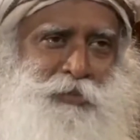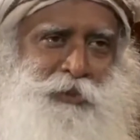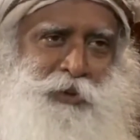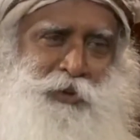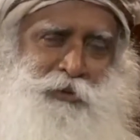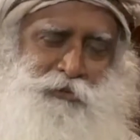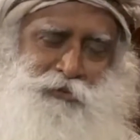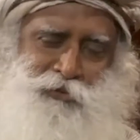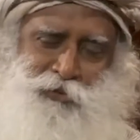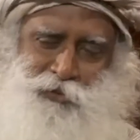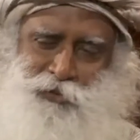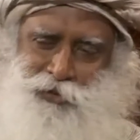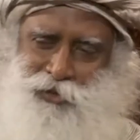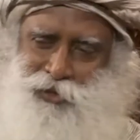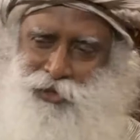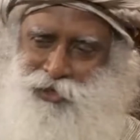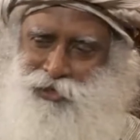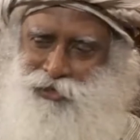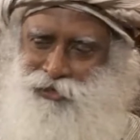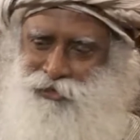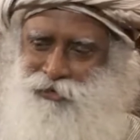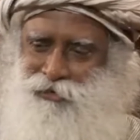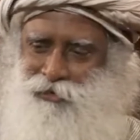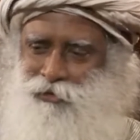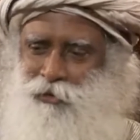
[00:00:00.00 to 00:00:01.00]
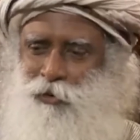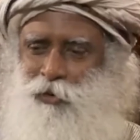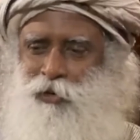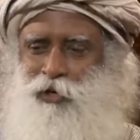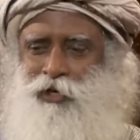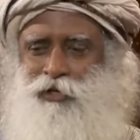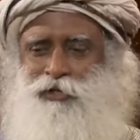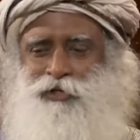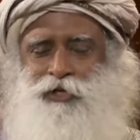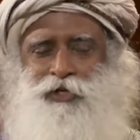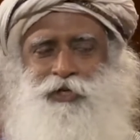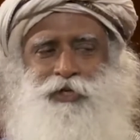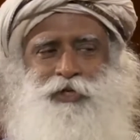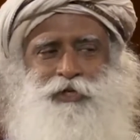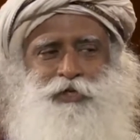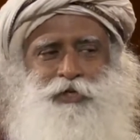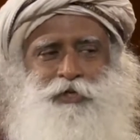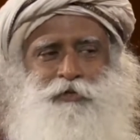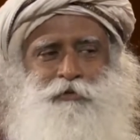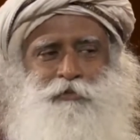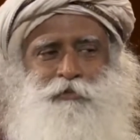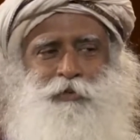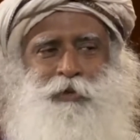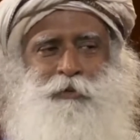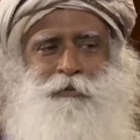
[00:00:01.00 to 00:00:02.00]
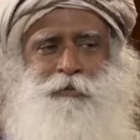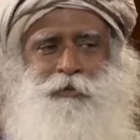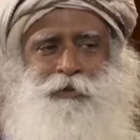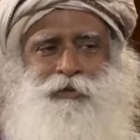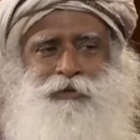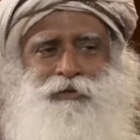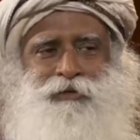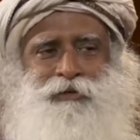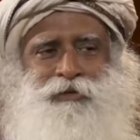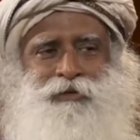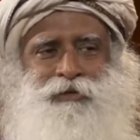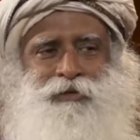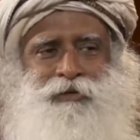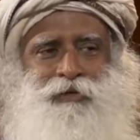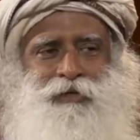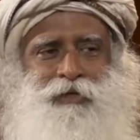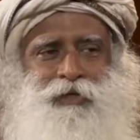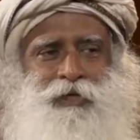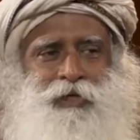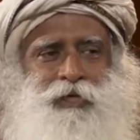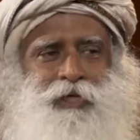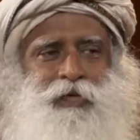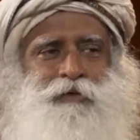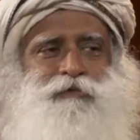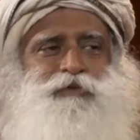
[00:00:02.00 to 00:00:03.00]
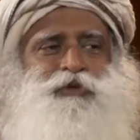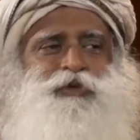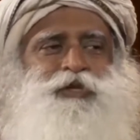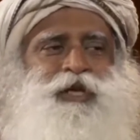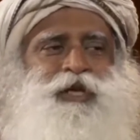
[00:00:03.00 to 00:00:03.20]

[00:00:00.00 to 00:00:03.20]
if you see older generation of people, if you